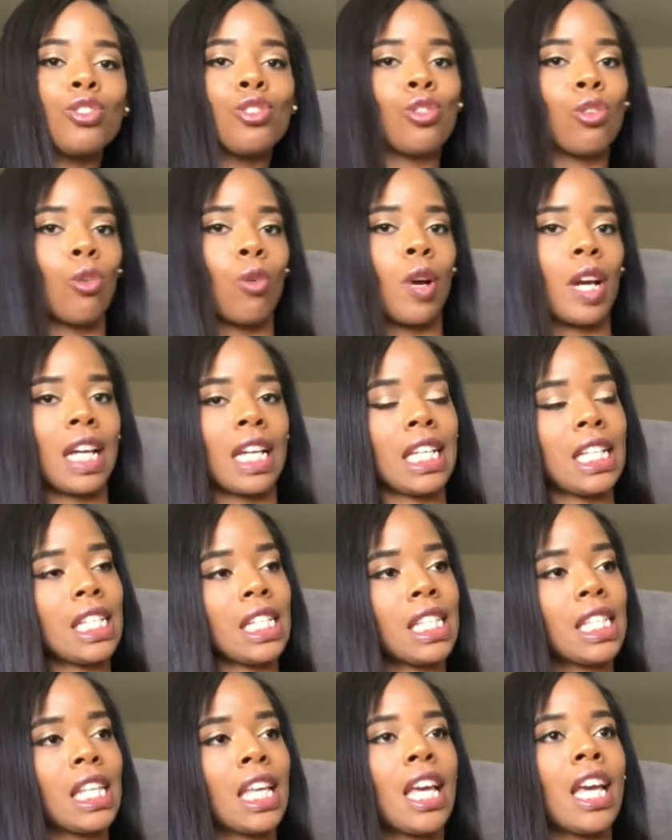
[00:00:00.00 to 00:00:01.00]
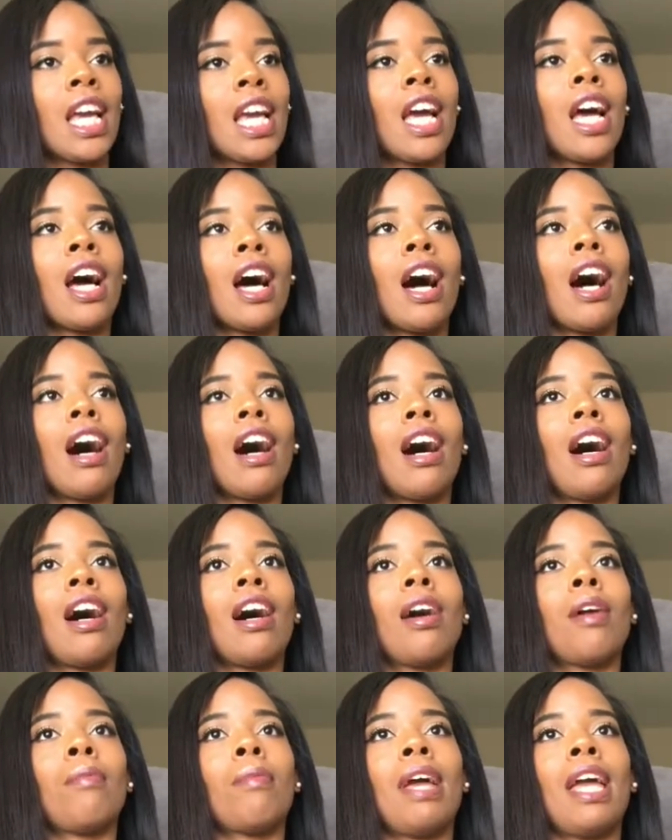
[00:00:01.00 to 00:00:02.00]
Joys,
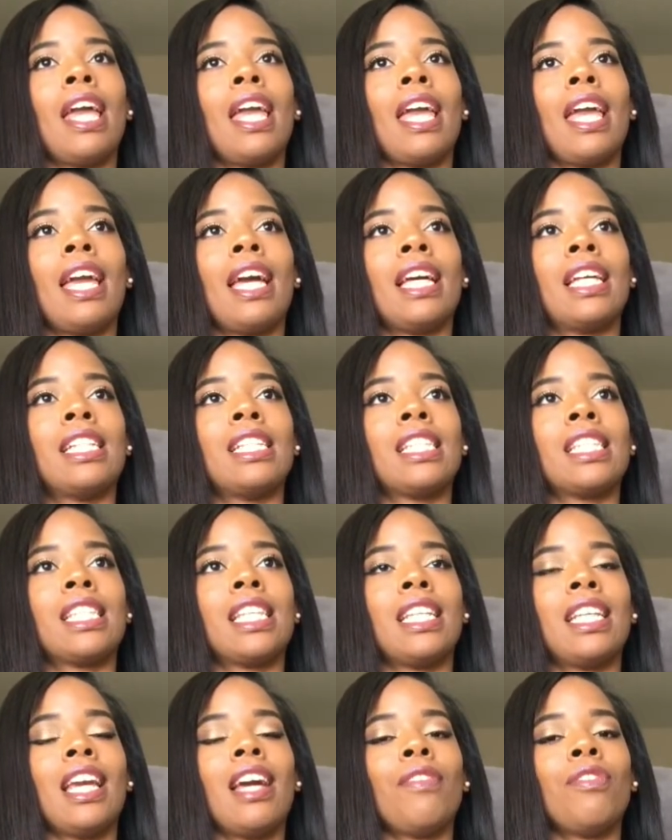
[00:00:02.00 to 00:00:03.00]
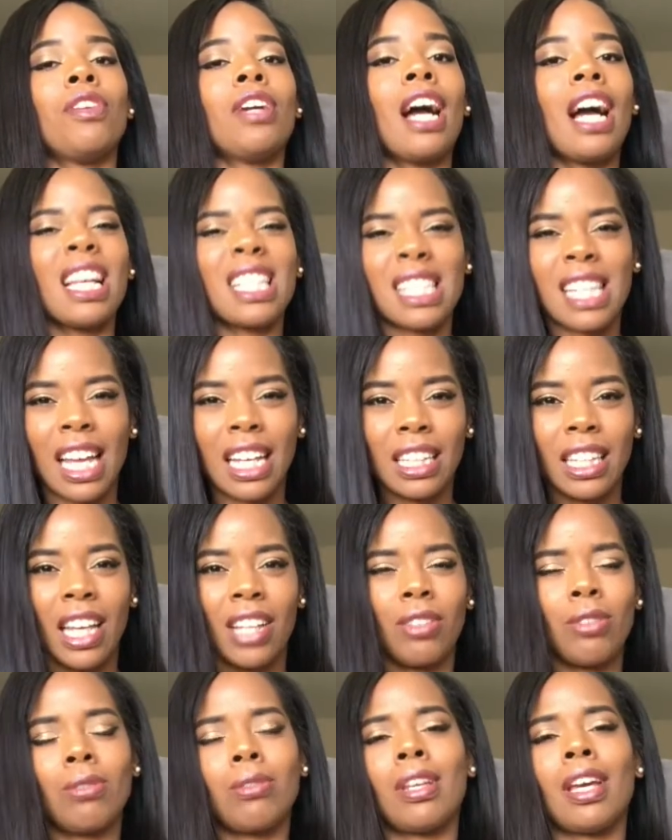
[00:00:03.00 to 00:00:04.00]
and yeah, if you guys like
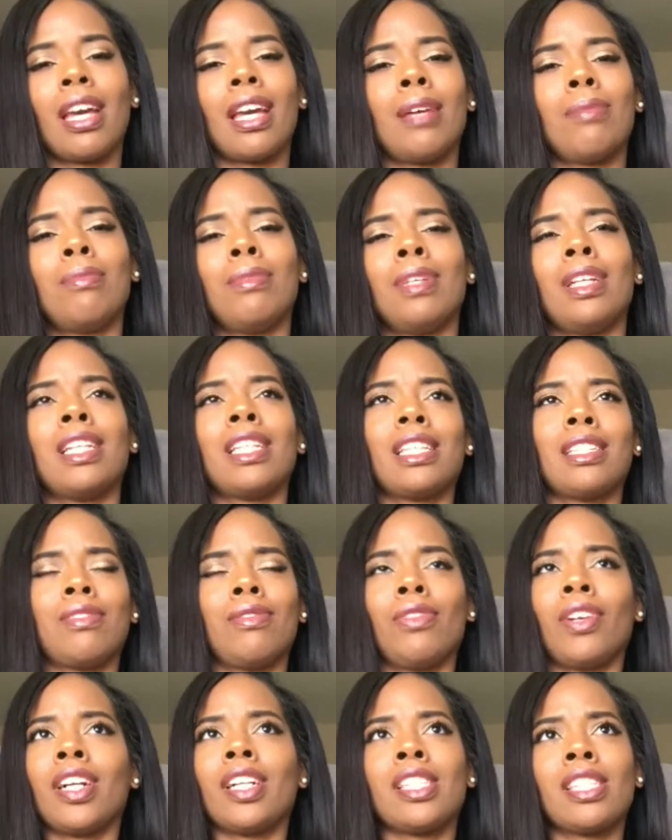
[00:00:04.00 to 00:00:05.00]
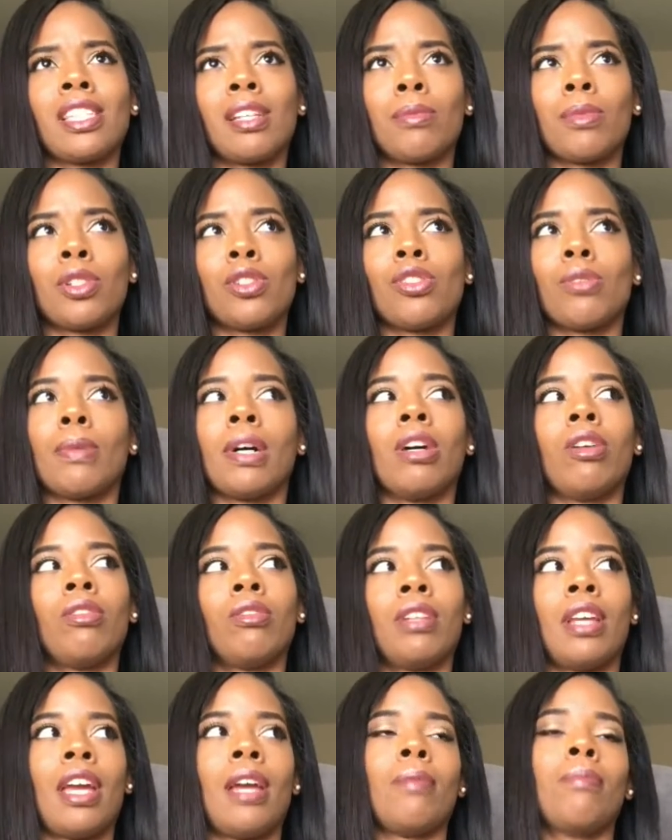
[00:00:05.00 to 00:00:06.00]
that new name, it's very similar to my
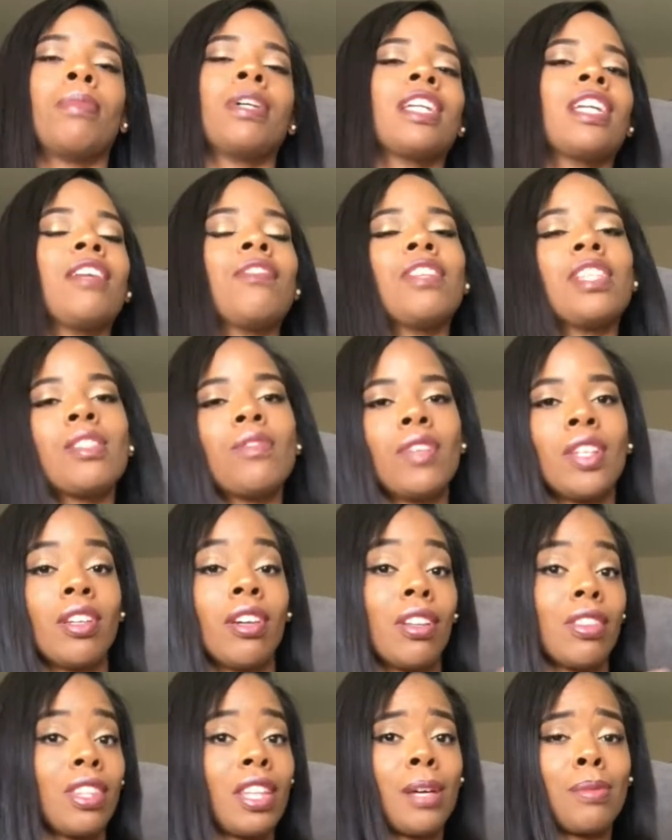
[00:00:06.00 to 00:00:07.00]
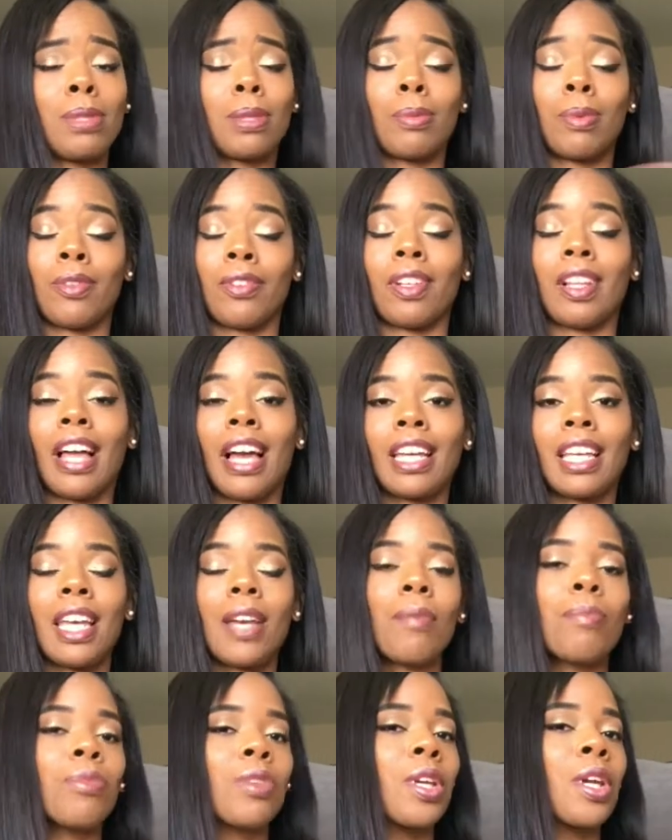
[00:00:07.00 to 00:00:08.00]
old name, but give this video a thumbs up if you like
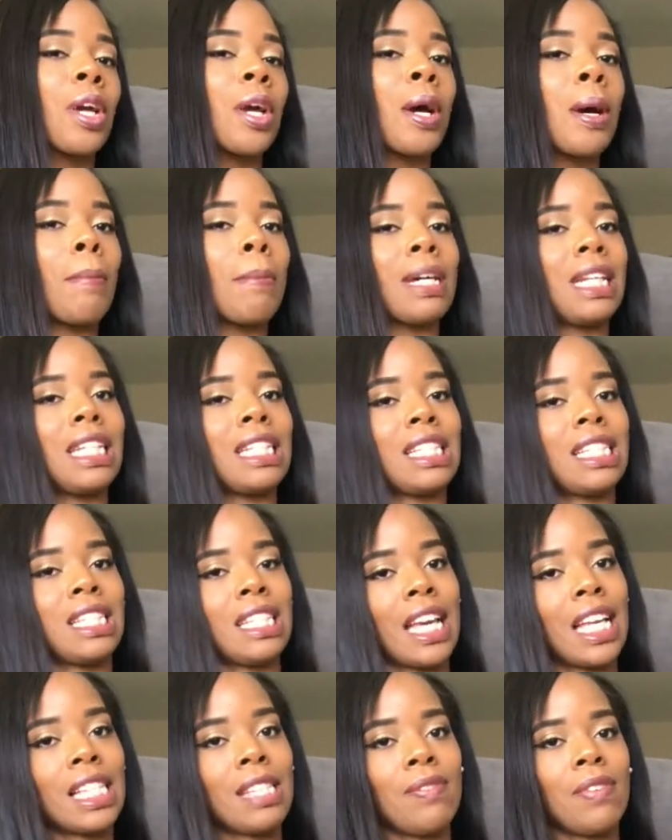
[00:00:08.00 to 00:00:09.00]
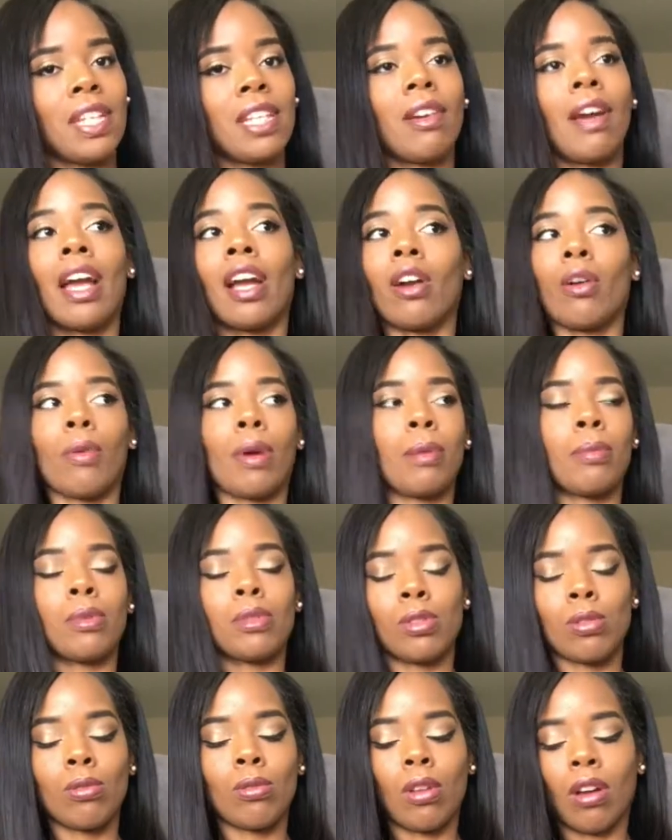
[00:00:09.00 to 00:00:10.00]
it. But in today's video, I ain't gonna ramble
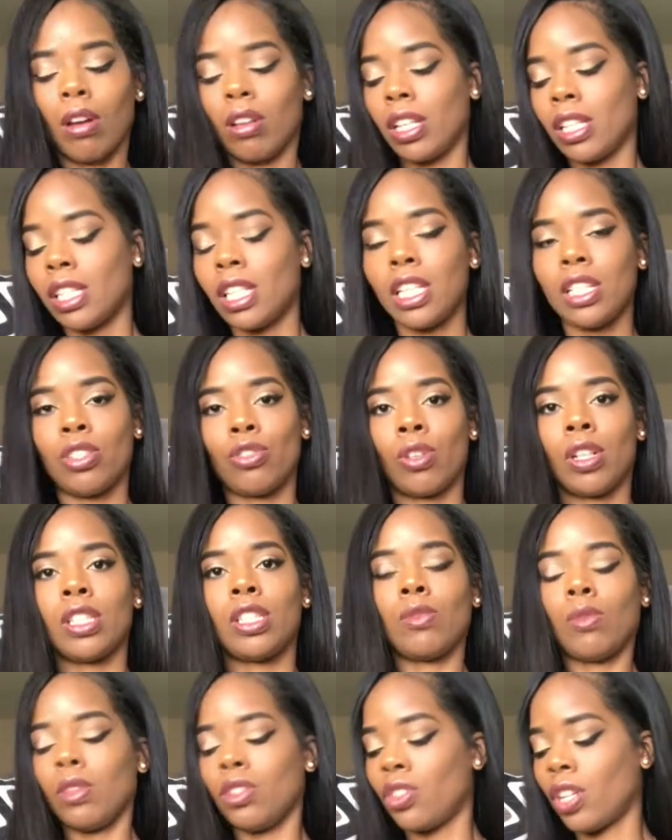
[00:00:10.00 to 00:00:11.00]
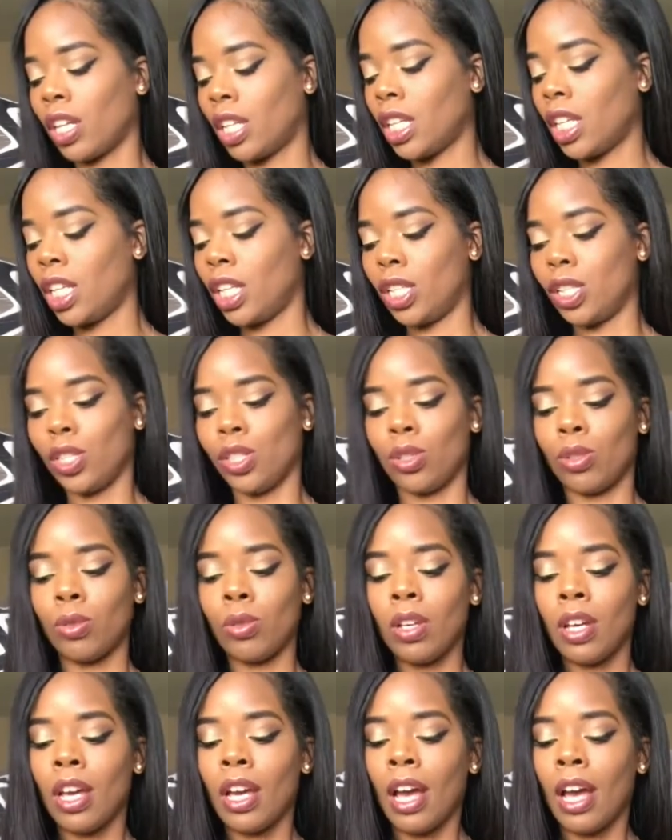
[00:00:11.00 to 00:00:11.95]
too long. Let's get straight to what we're trying to get into.